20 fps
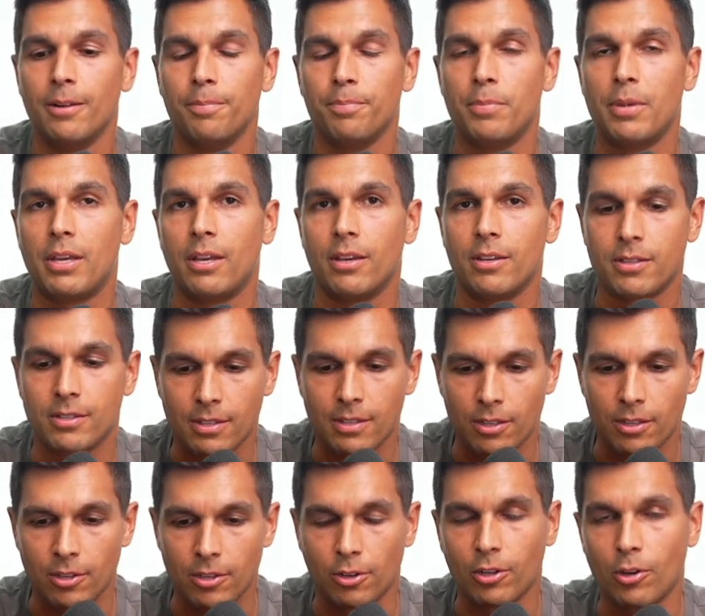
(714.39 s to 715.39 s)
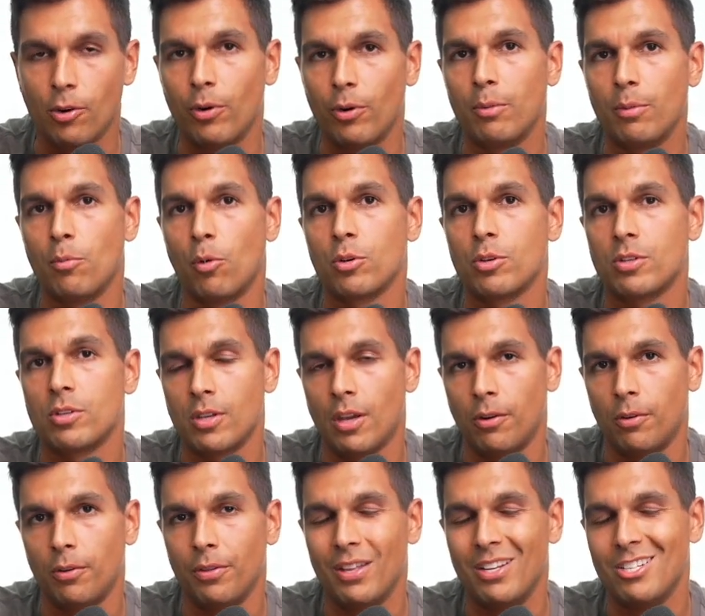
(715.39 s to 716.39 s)
because you're going more
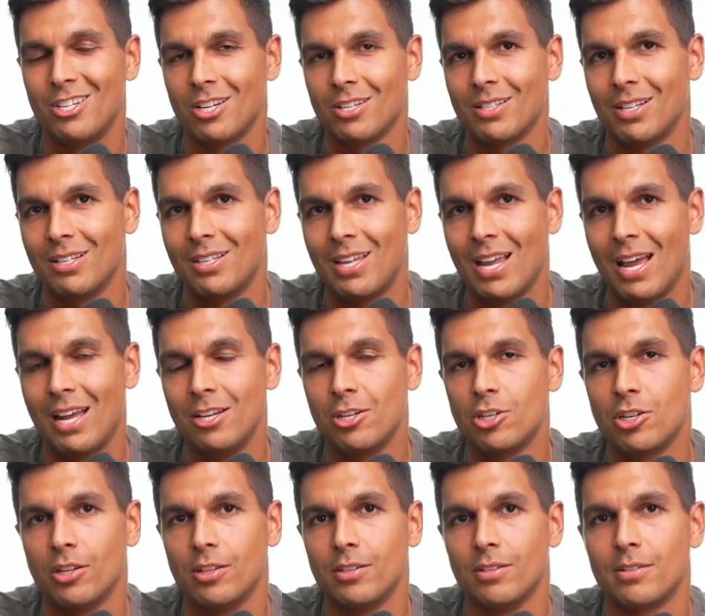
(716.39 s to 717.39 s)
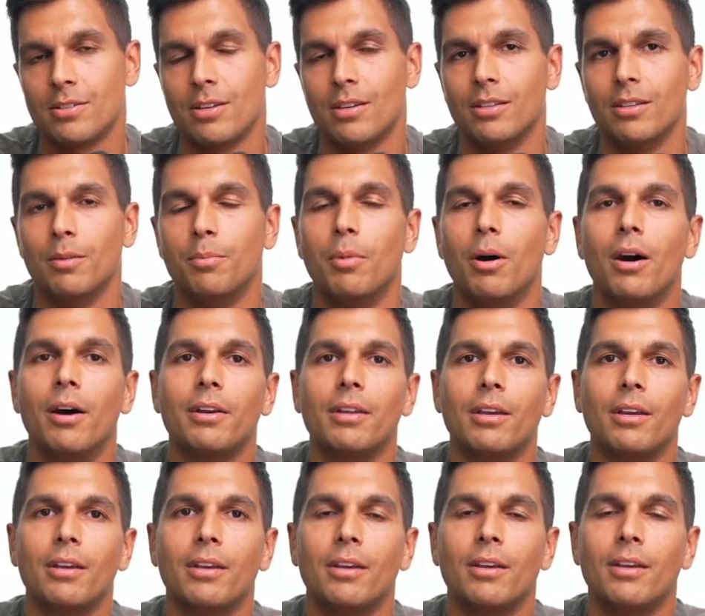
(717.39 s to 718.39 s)
subtle than just the tensions in the
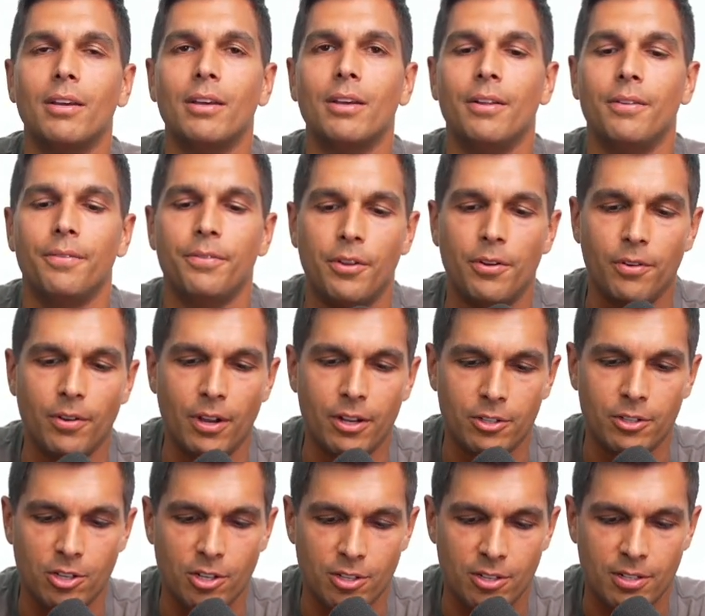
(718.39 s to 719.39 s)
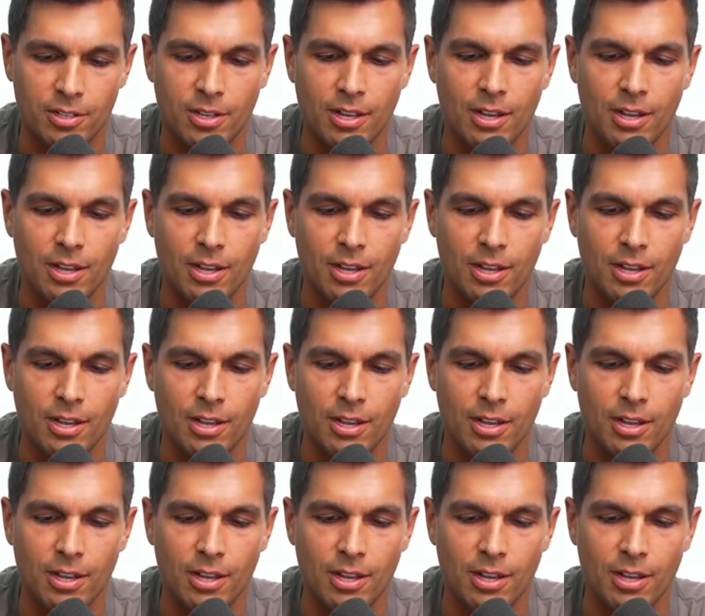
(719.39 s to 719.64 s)
body. You're not just